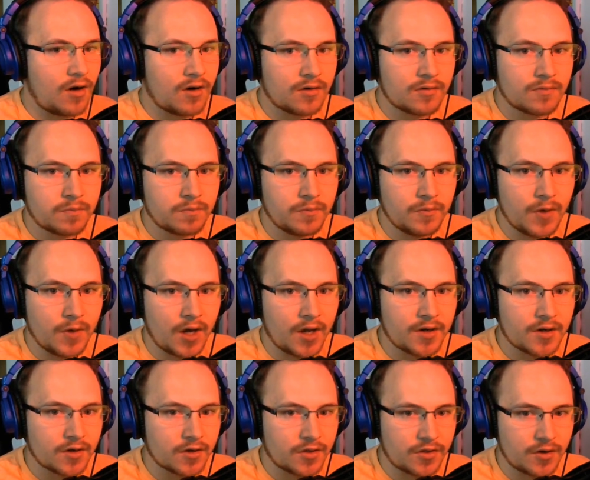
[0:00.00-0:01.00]
are
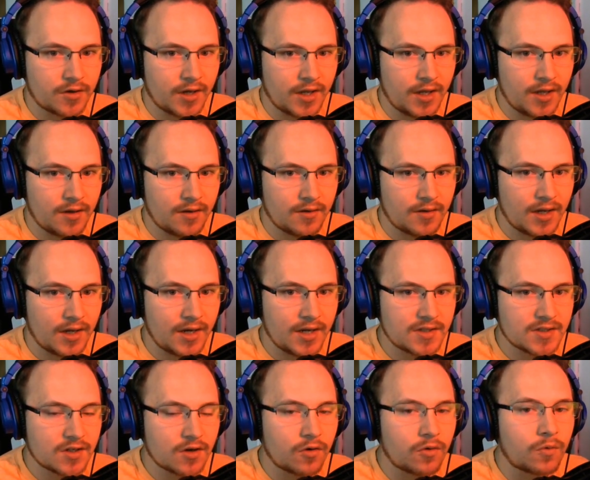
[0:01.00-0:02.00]
under 30. And
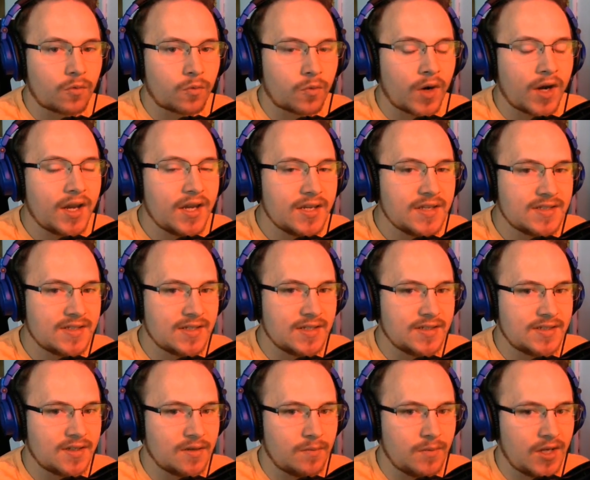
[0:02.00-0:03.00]
it's
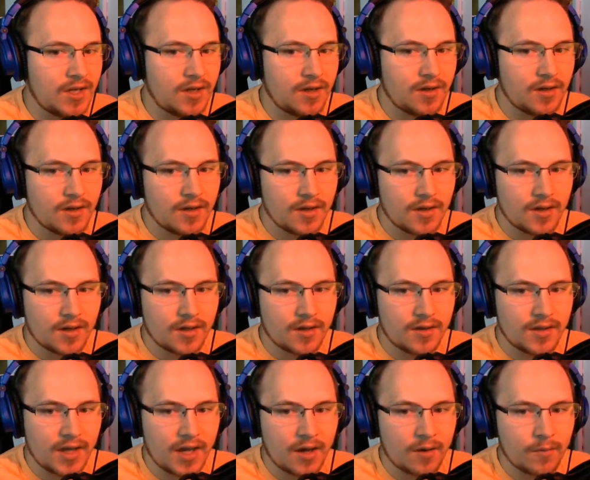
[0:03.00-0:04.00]
crazy to me
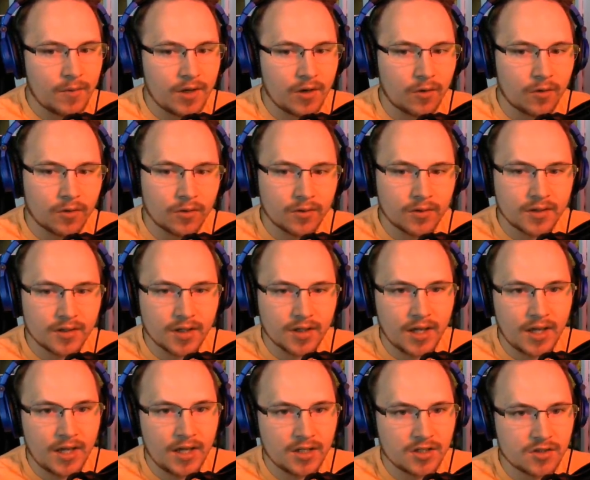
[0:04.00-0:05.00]
that we hold
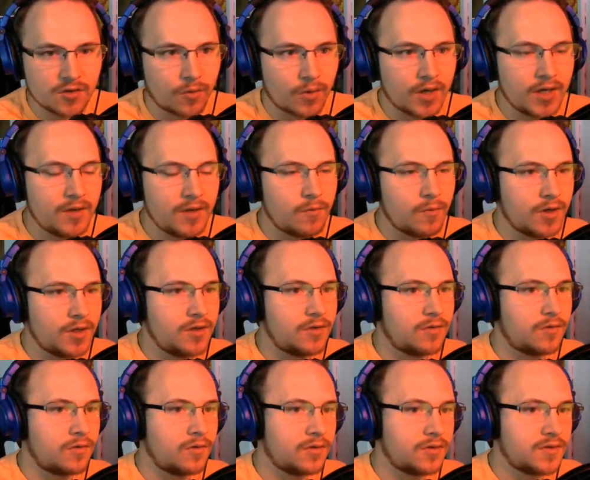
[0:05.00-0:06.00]
a
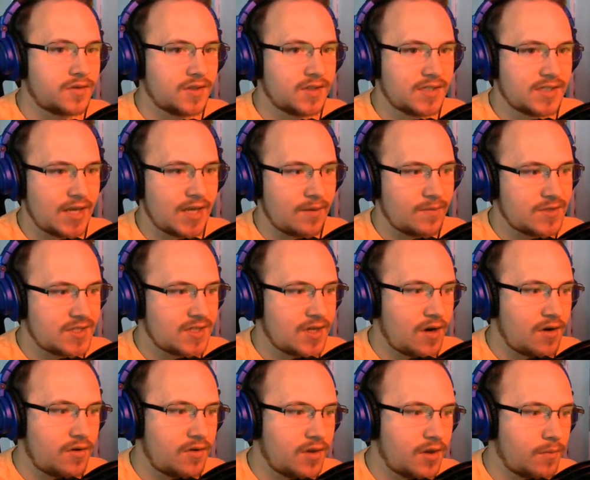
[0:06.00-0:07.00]
21-year-old to the same
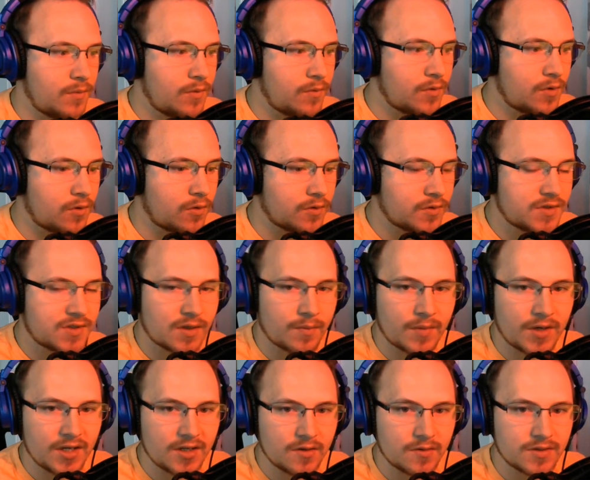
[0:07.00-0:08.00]
standard that we would hold
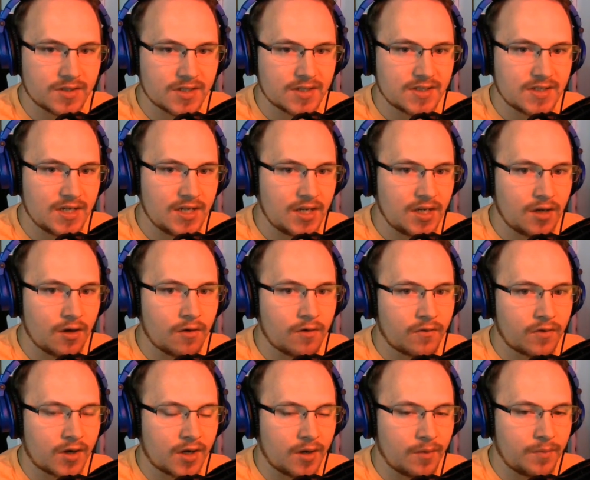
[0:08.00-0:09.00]
somebody who's a CEO
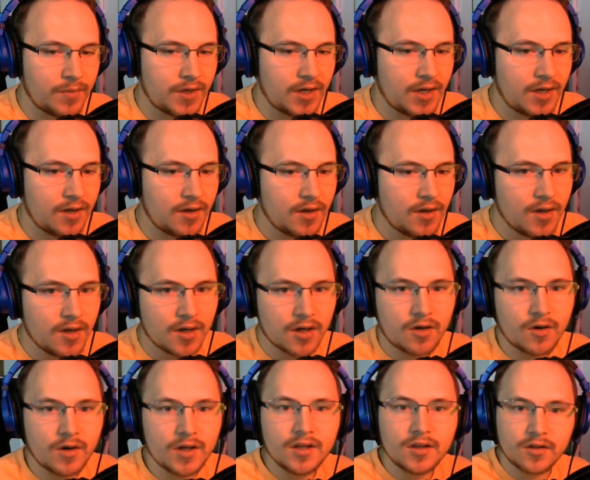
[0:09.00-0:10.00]
of a company.
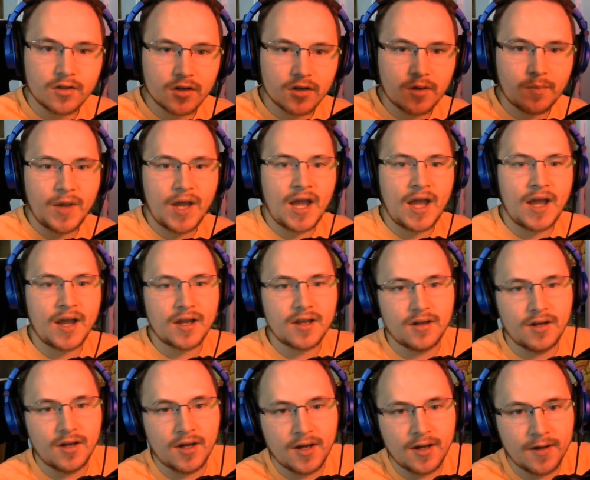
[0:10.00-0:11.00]
Go ahead and look
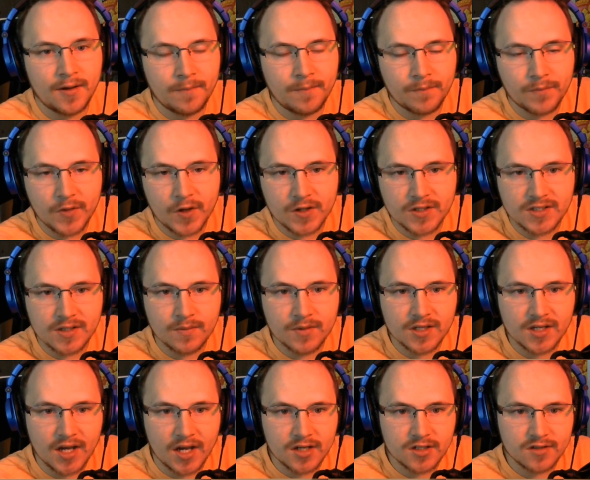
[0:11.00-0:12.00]
back on some
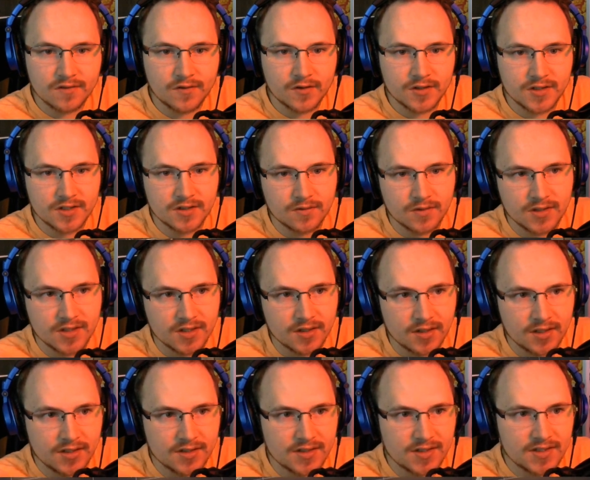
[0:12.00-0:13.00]
of the controversies
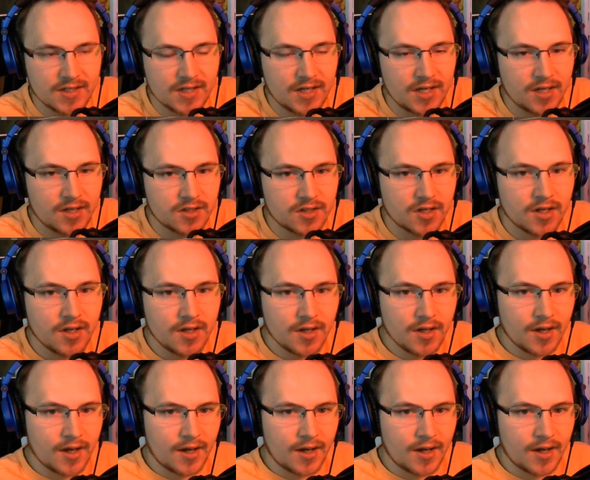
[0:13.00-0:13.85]
recently in Siege.